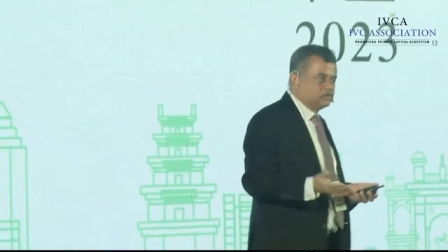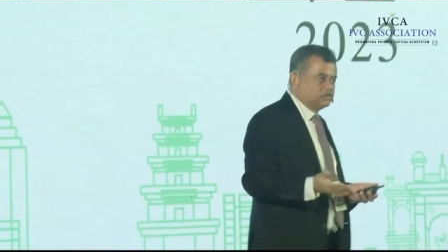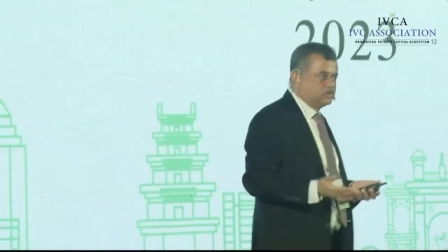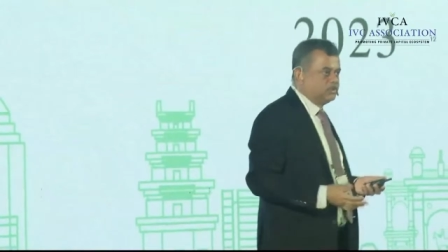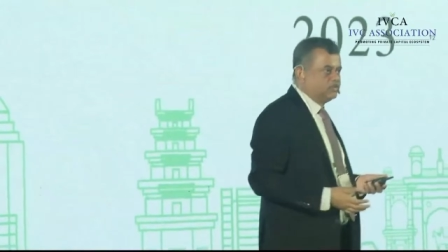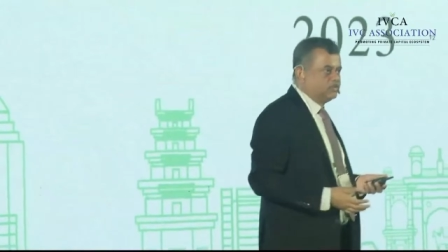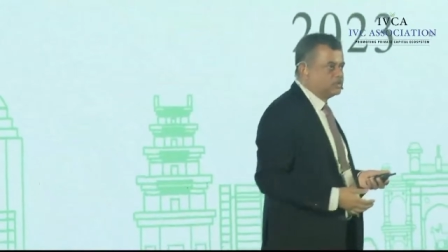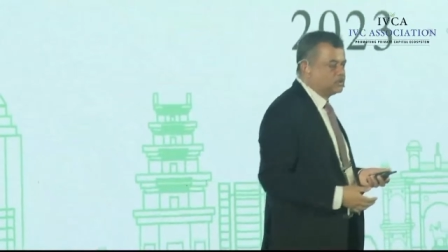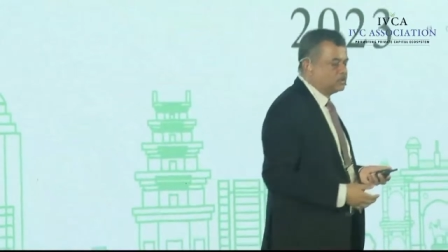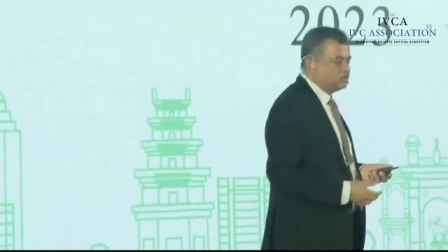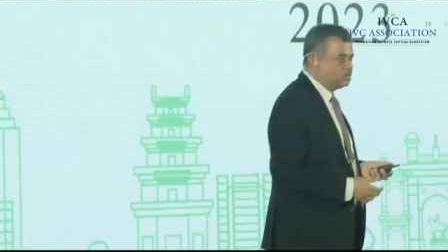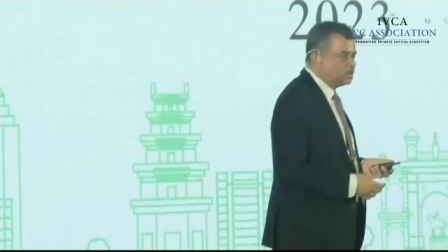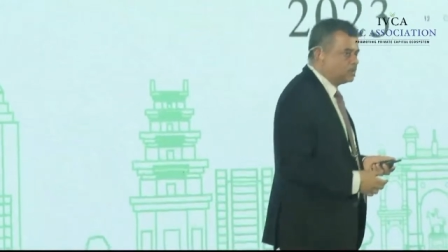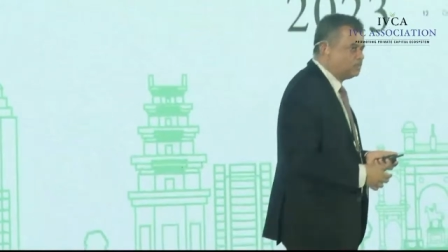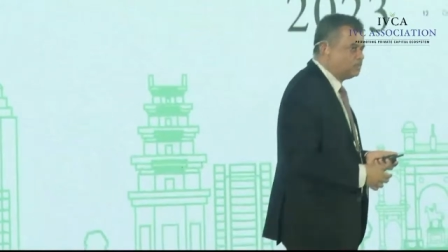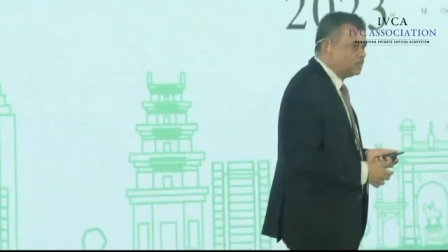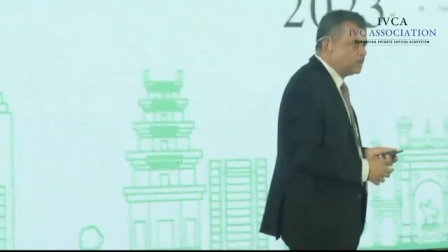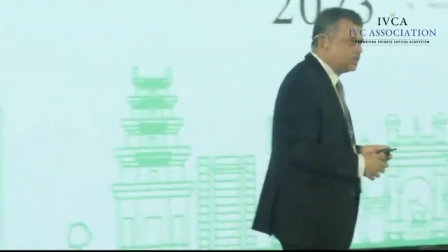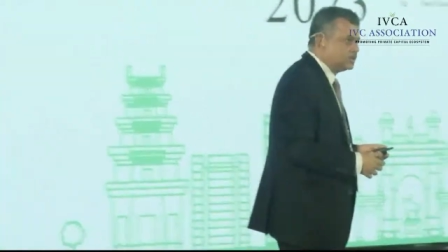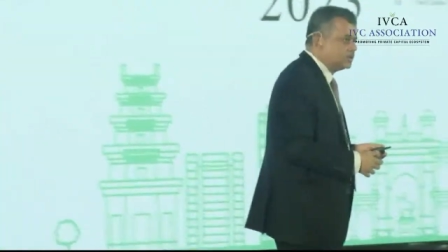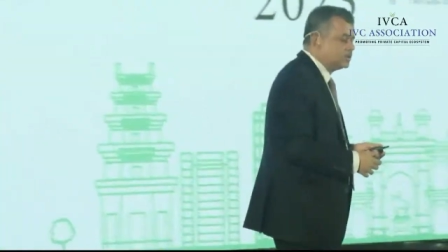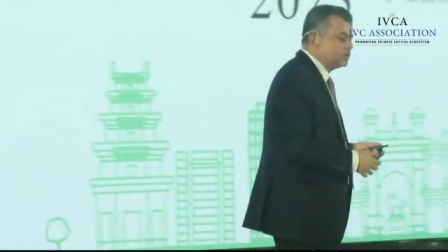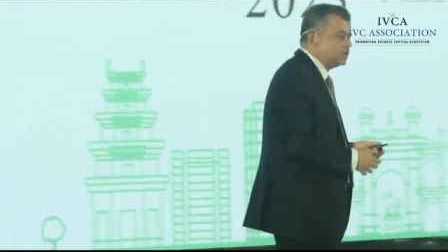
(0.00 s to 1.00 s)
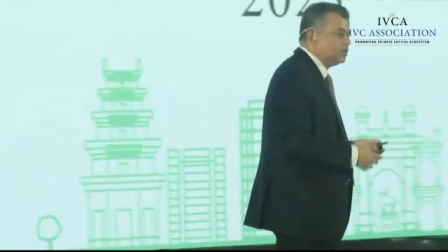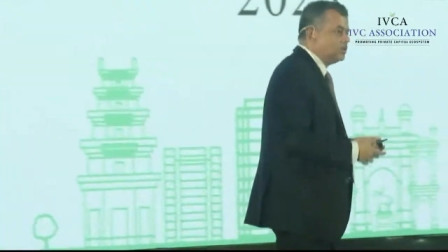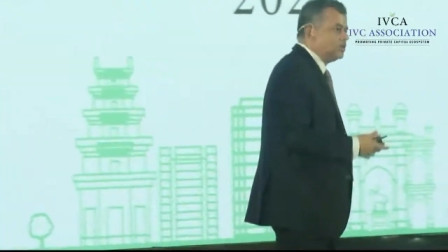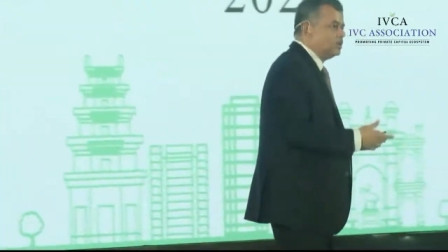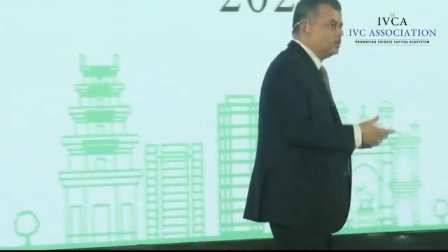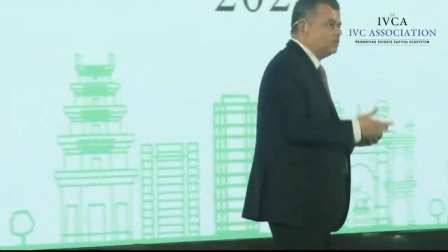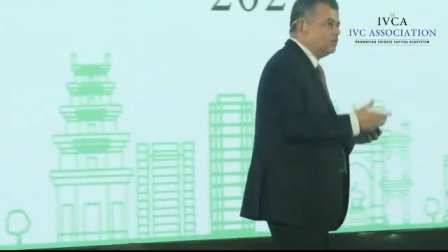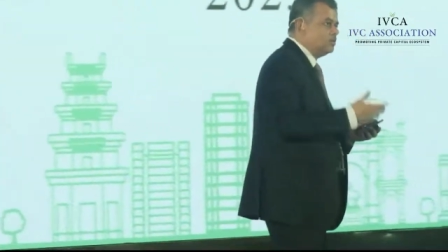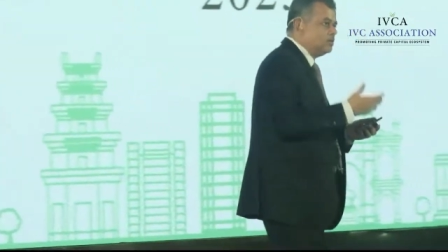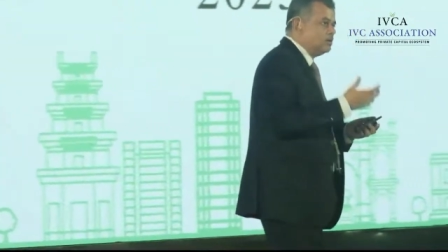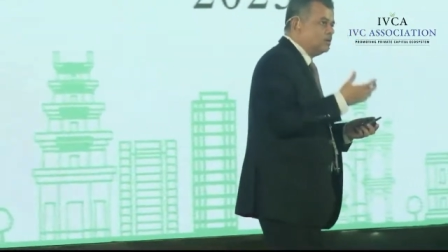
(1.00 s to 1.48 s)
well in manufacturing.
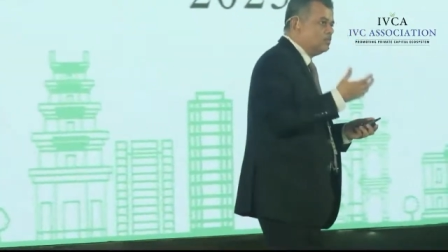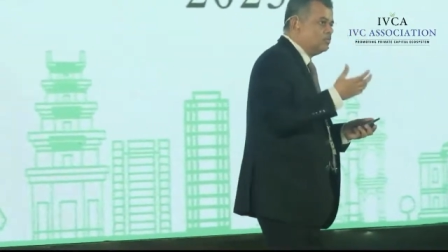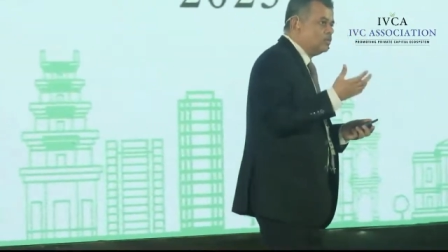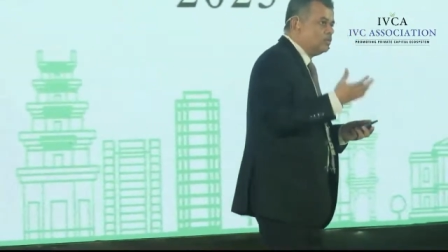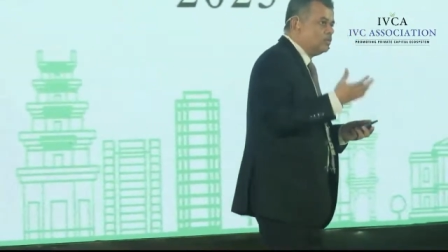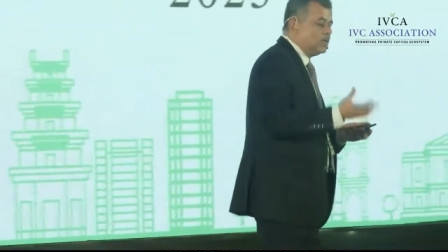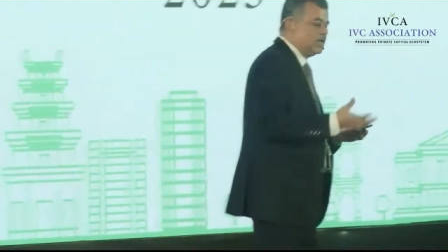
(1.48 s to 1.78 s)
Guess